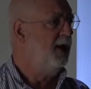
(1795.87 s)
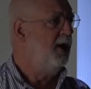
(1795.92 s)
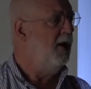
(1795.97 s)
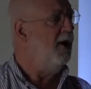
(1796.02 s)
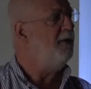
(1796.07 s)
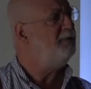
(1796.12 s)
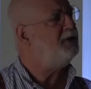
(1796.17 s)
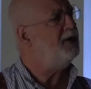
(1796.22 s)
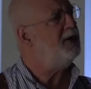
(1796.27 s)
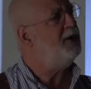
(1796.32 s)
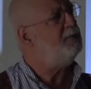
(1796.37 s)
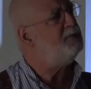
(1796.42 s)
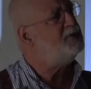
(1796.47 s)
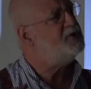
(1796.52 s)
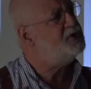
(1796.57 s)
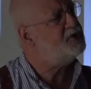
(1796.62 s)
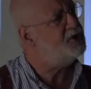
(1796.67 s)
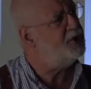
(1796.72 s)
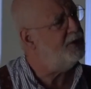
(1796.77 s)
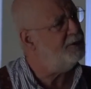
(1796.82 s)
Often it
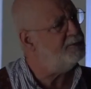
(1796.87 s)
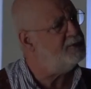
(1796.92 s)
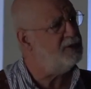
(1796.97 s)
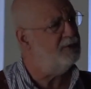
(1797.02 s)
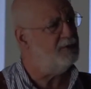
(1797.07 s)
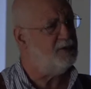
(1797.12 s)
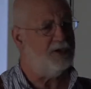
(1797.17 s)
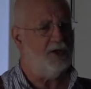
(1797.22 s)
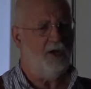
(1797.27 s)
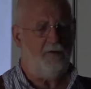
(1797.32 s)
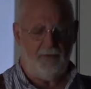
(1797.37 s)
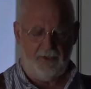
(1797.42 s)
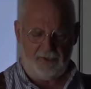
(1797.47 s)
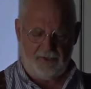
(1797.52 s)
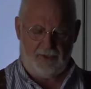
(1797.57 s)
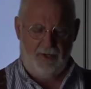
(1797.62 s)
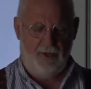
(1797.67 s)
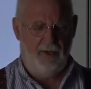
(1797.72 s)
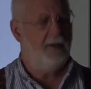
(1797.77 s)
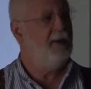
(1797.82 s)
was terms of
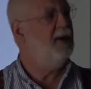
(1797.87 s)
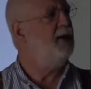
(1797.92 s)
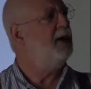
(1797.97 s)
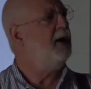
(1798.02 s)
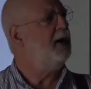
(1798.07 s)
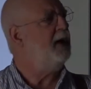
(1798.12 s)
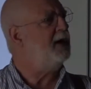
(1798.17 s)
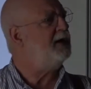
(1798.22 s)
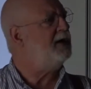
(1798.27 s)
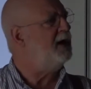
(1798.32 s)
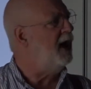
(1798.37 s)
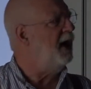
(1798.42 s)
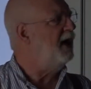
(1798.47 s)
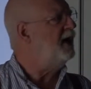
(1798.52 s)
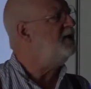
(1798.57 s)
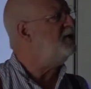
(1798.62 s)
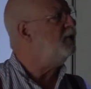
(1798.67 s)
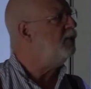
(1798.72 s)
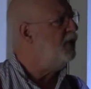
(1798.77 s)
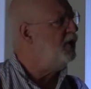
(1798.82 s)
service, a cut
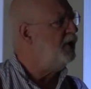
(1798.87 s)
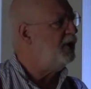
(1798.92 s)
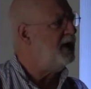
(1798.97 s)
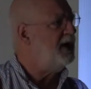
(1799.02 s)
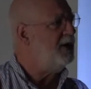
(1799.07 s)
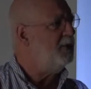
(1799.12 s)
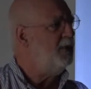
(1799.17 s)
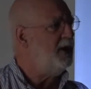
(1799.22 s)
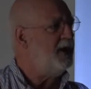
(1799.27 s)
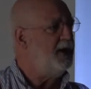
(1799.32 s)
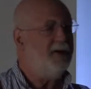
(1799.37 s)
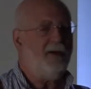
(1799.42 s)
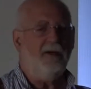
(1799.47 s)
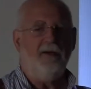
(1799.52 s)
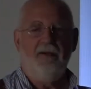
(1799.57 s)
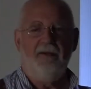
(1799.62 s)
in the working week.